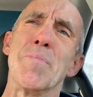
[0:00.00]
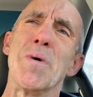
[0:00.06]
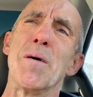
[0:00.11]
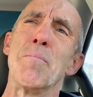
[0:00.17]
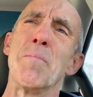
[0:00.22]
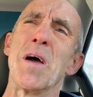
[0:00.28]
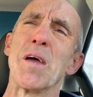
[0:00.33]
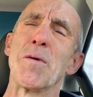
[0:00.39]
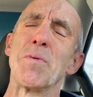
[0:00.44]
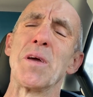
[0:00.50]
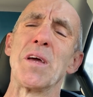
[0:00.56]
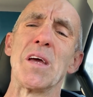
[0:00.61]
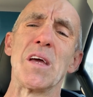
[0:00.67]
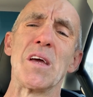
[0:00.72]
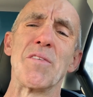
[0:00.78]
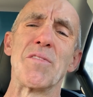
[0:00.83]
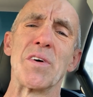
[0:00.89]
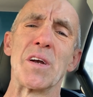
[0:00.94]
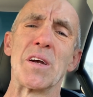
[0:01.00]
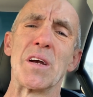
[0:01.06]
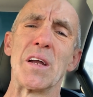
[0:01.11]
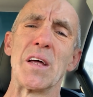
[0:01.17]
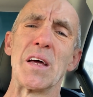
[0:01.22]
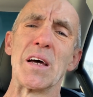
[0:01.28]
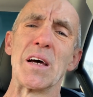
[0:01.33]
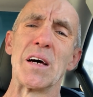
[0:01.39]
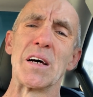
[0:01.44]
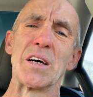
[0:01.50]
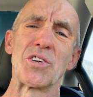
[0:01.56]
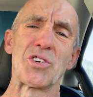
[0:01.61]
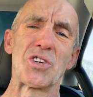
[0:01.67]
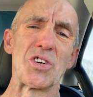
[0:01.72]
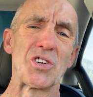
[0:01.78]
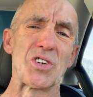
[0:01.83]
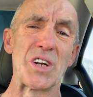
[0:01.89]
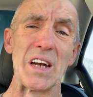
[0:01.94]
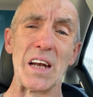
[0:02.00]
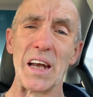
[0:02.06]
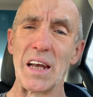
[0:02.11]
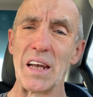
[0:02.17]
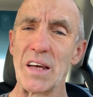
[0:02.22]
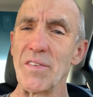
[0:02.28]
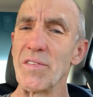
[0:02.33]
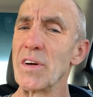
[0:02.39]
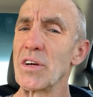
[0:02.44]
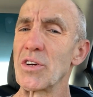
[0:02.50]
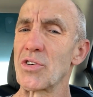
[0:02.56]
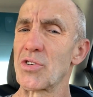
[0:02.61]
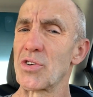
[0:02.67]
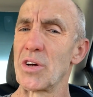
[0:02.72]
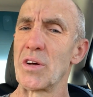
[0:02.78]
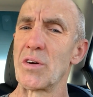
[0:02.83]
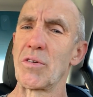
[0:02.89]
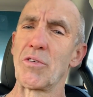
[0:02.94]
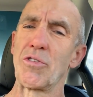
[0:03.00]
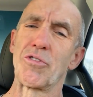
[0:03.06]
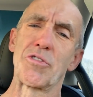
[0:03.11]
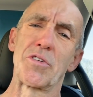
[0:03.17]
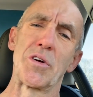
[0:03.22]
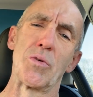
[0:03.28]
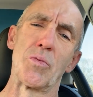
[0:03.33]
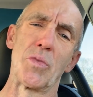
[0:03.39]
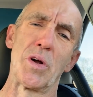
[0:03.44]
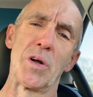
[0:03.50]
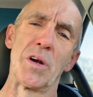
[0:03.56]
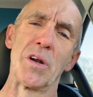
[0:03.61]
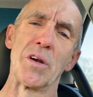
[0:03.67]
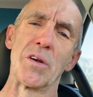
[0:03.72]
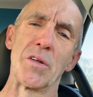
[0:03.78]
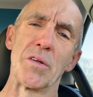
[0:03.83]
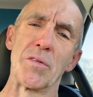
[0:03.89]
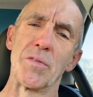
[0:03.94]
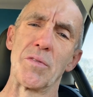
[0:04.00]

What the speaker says: maybe even assisted living centers can run into